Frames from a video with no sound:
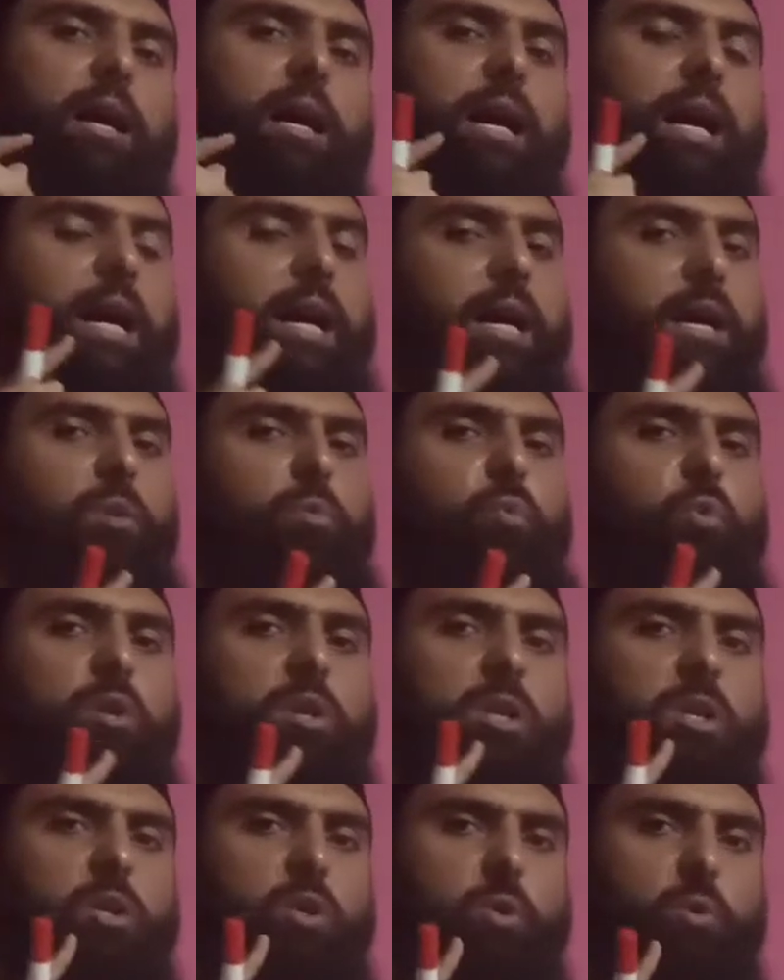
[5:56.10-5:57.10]
are we
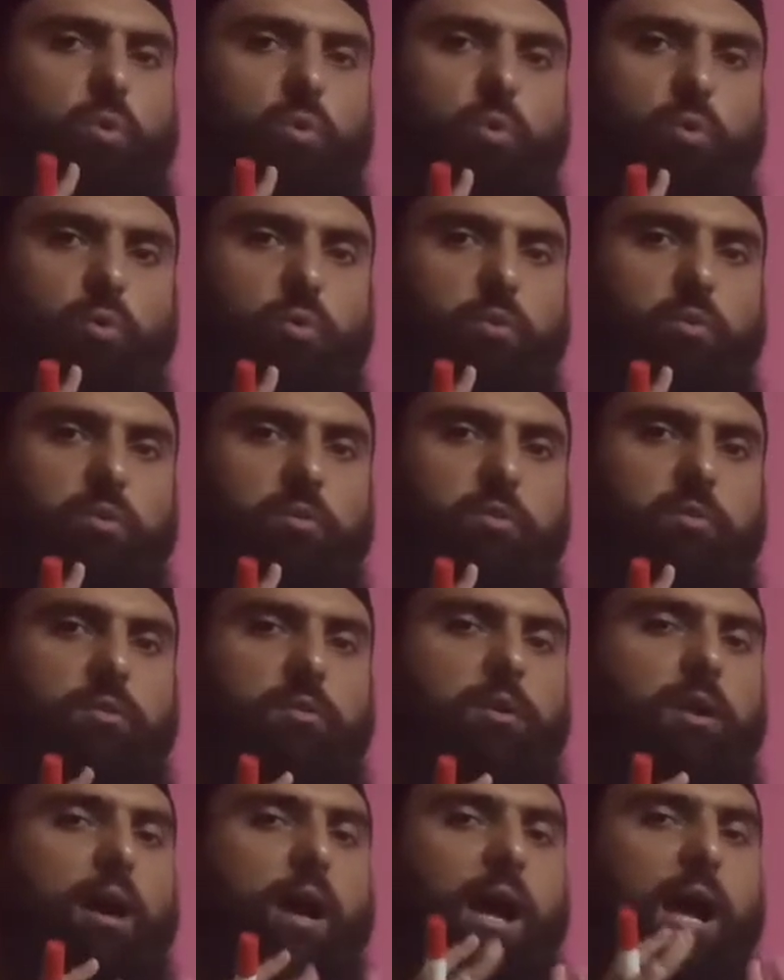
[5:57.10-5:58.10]
use
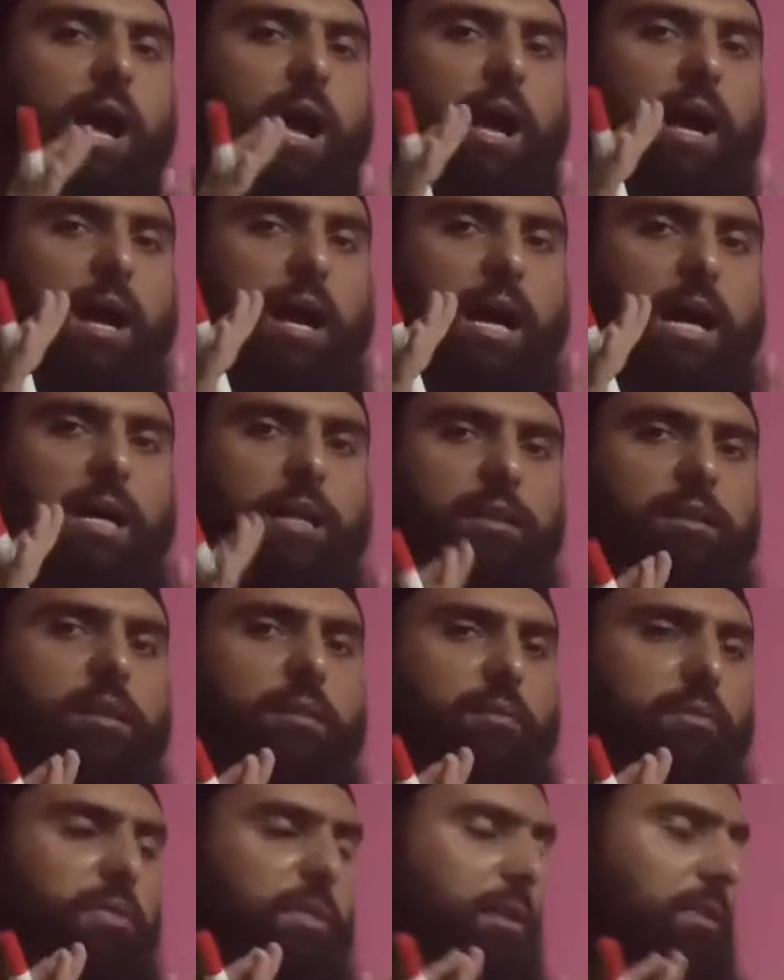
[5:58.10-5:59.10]
all
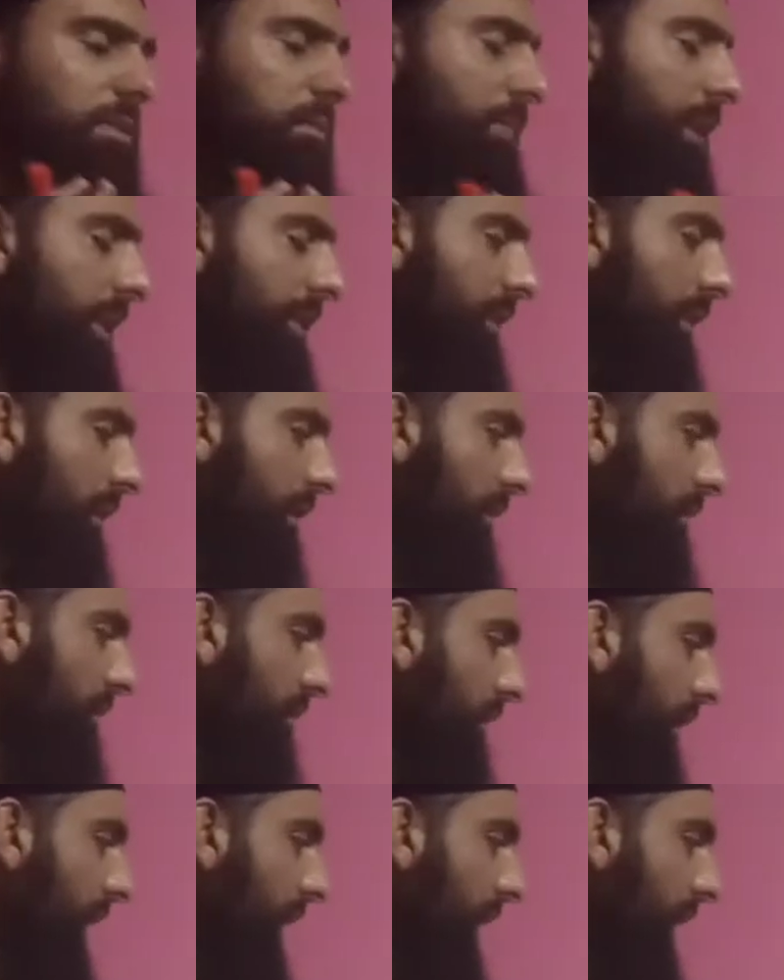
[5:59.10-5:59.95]
the 6 methods